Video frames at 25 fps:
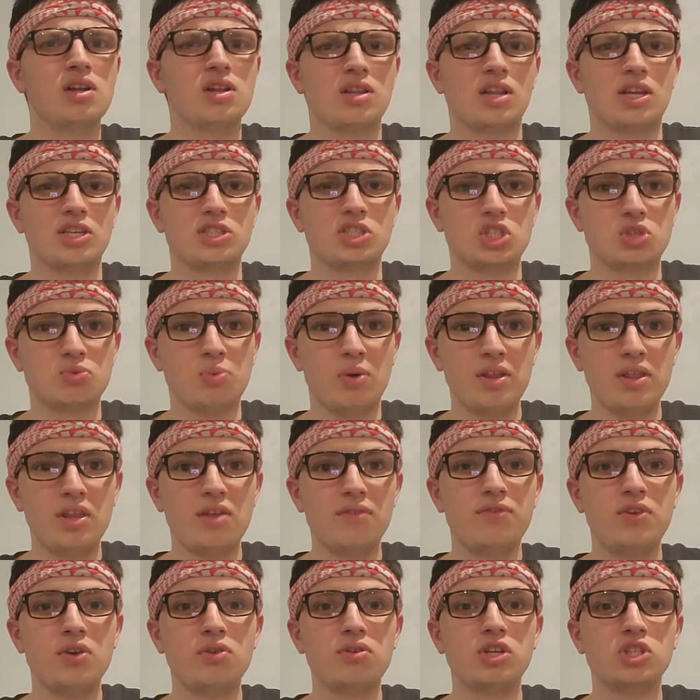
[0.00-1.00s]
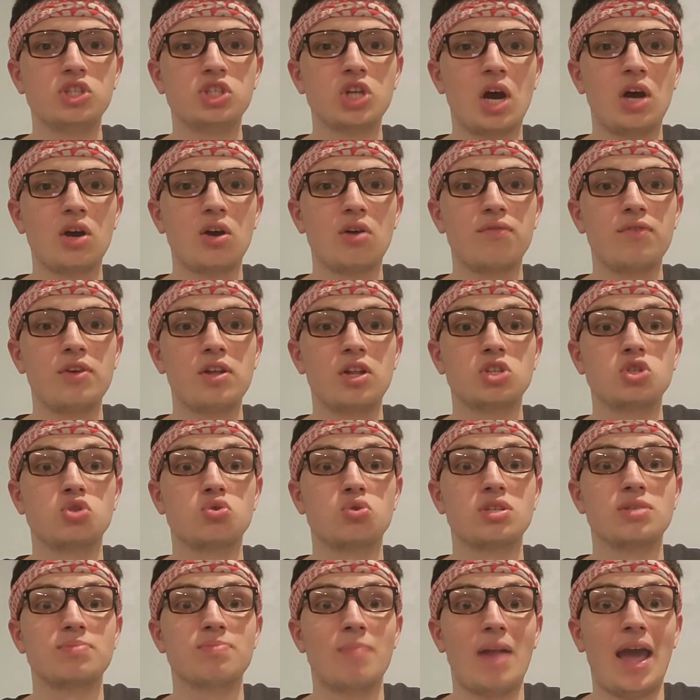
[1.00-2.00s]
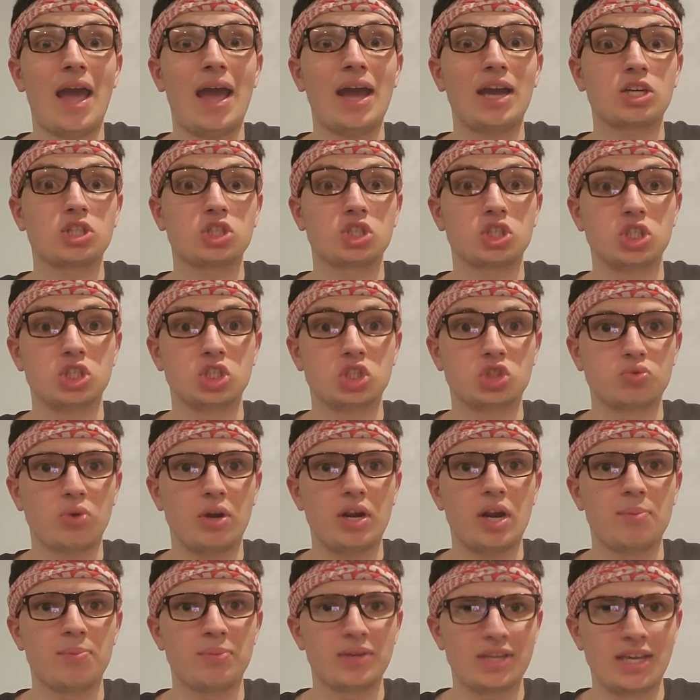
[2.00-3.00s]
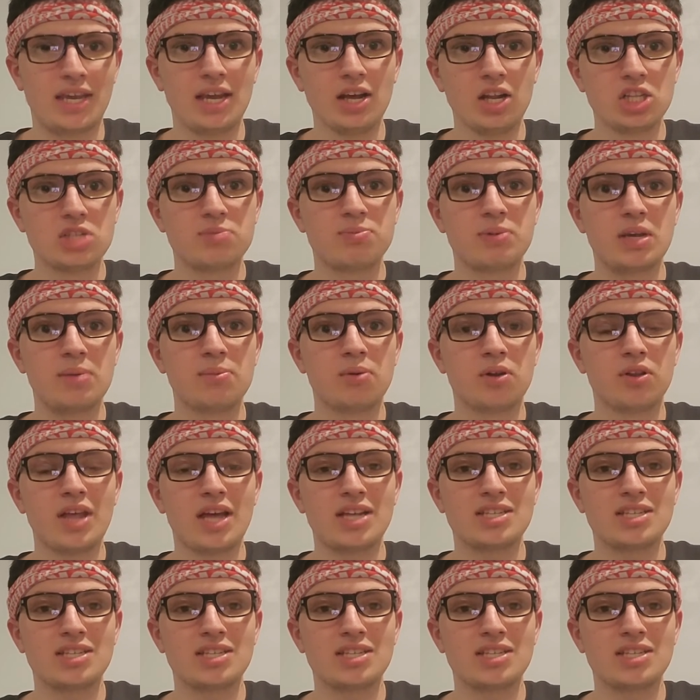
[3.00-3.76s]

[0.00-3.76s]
Like, she's one of the few Ninjago villains who has actually straight up killed people,